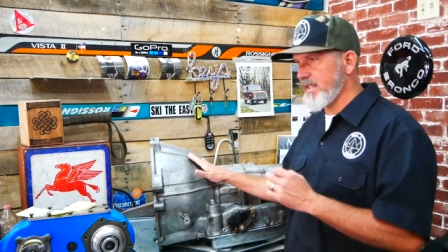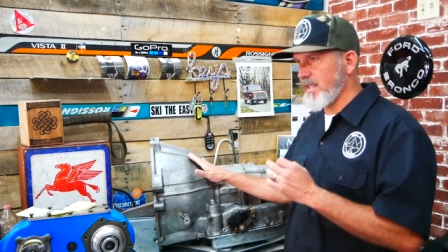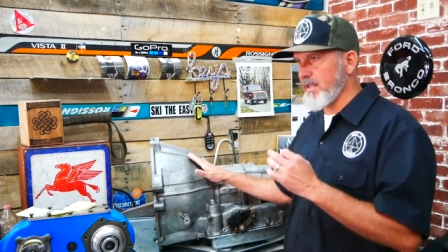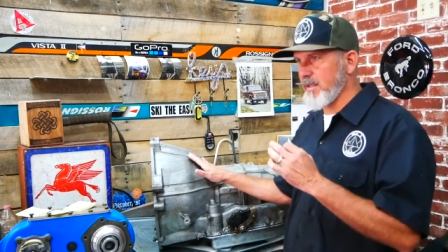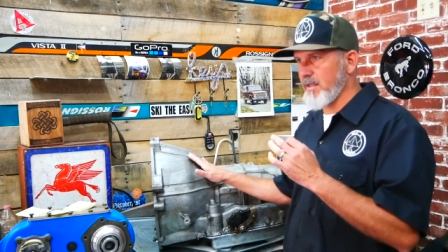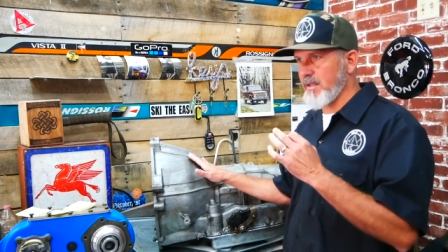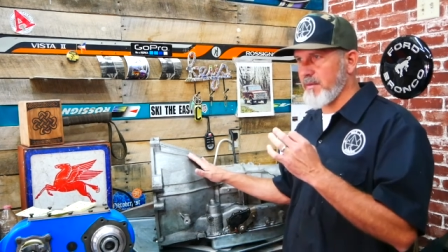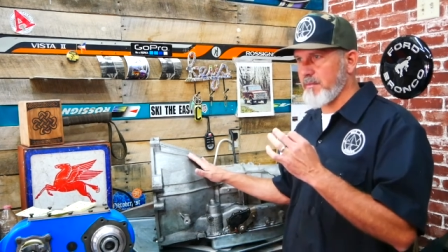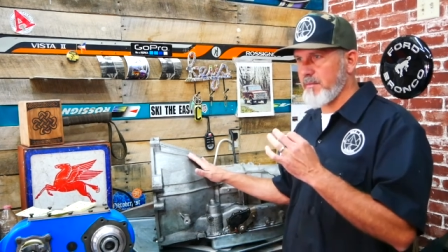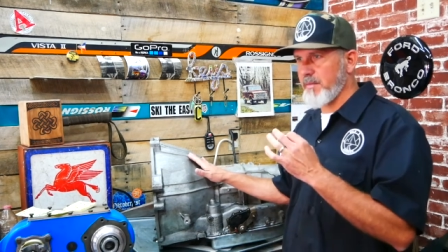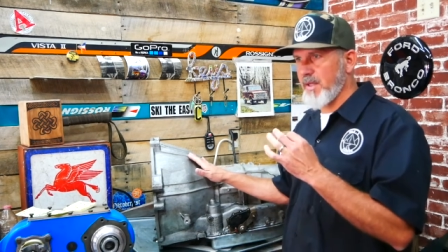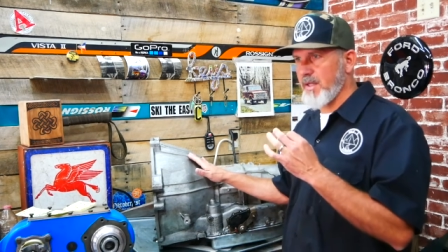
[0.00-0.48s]
and
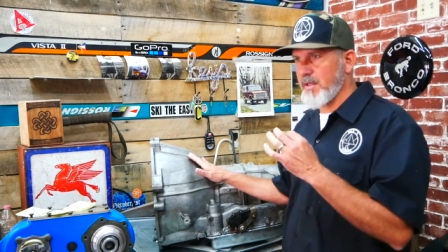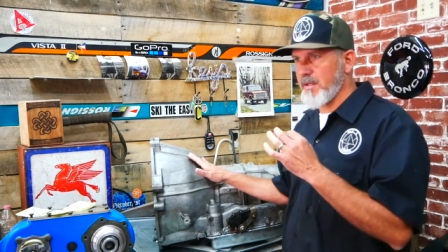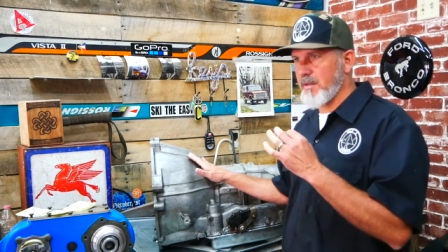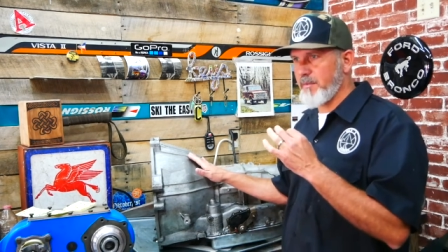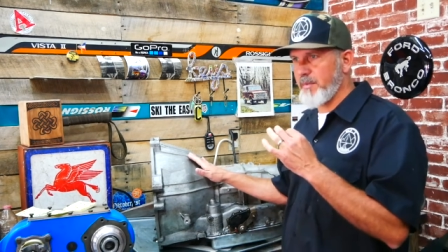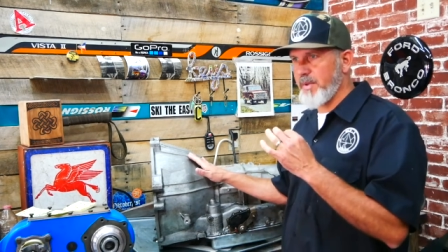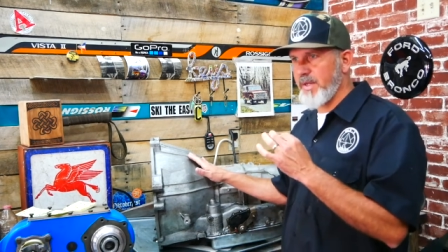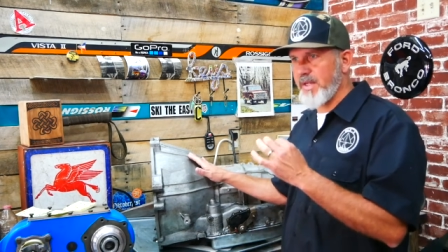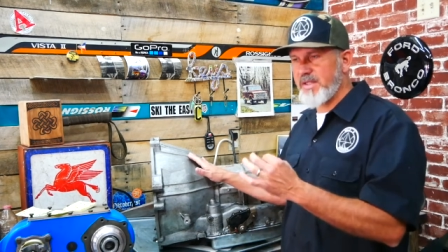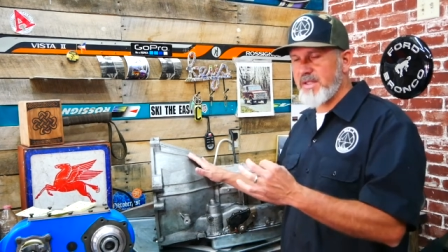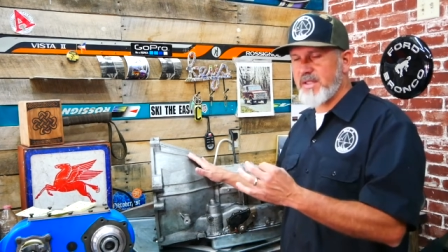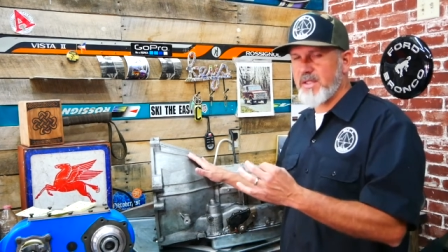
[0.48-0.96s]
the, and the
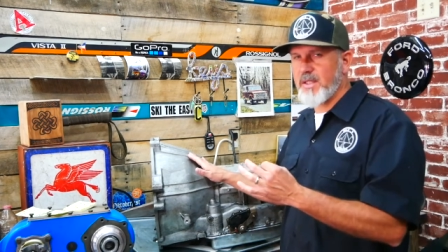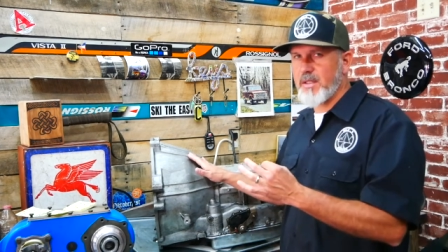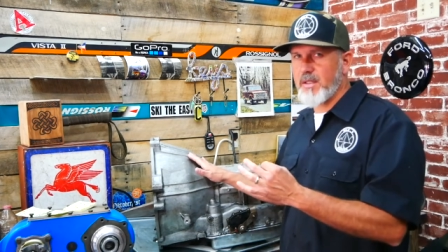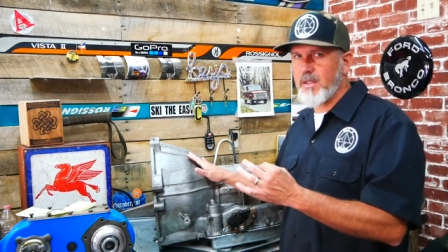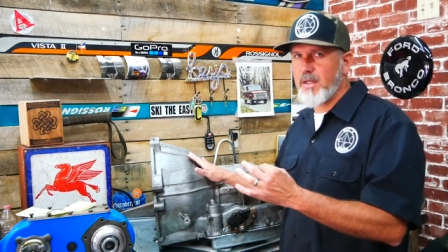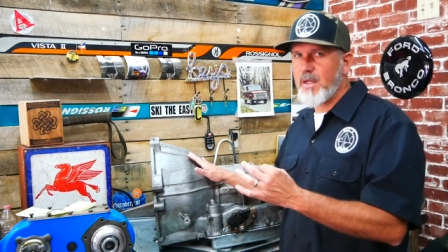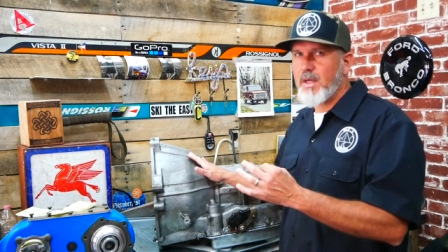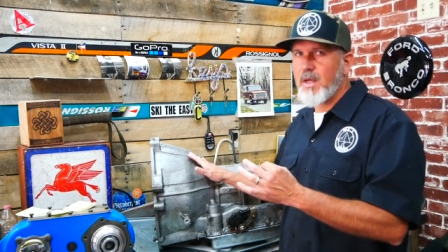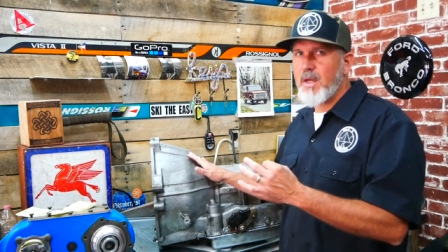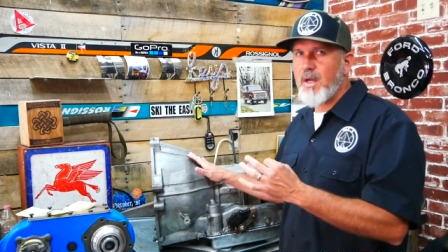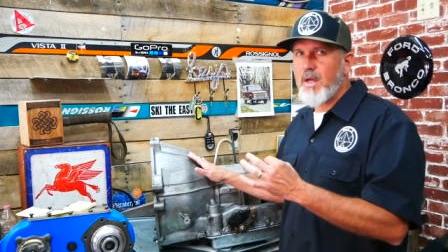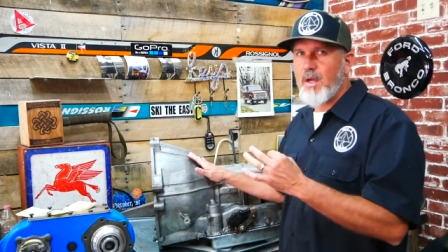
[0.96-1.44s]
piston
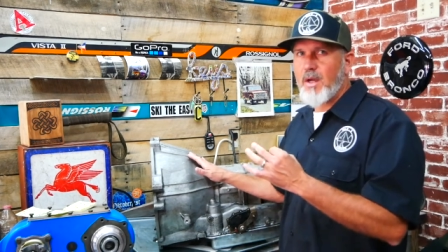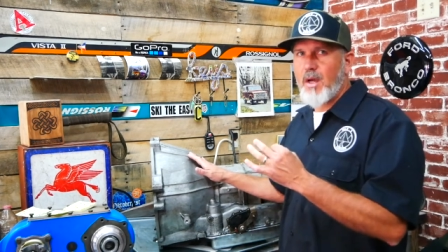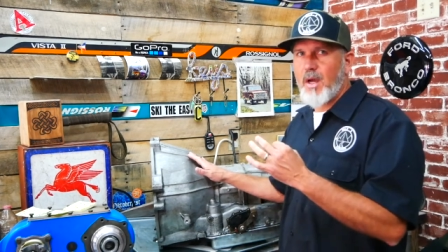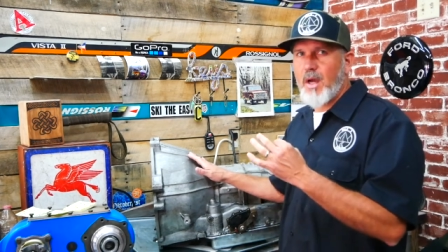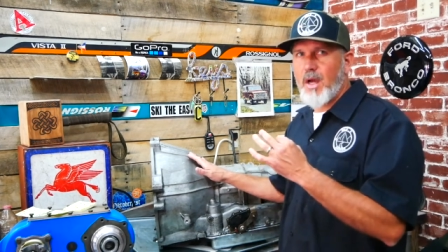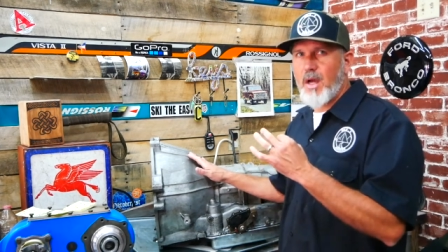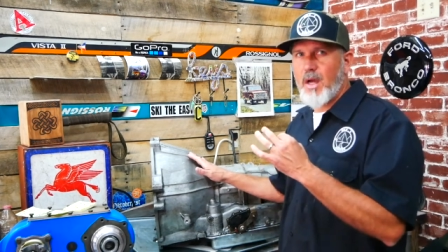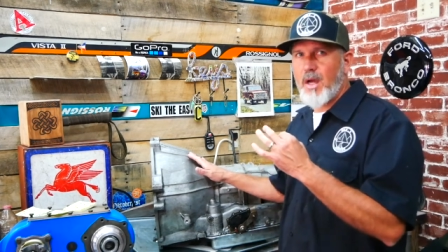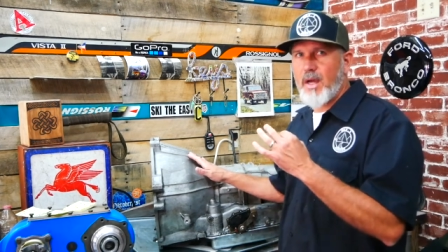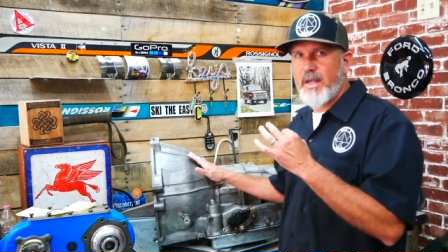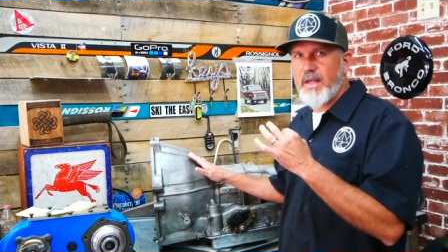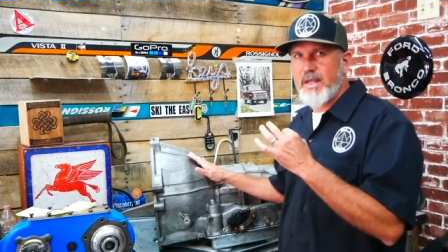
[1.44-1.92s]

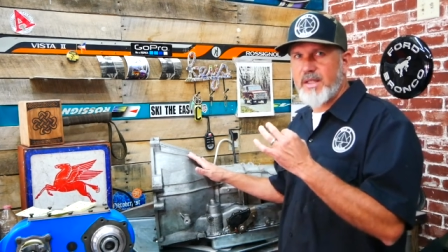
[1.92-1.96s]
uh,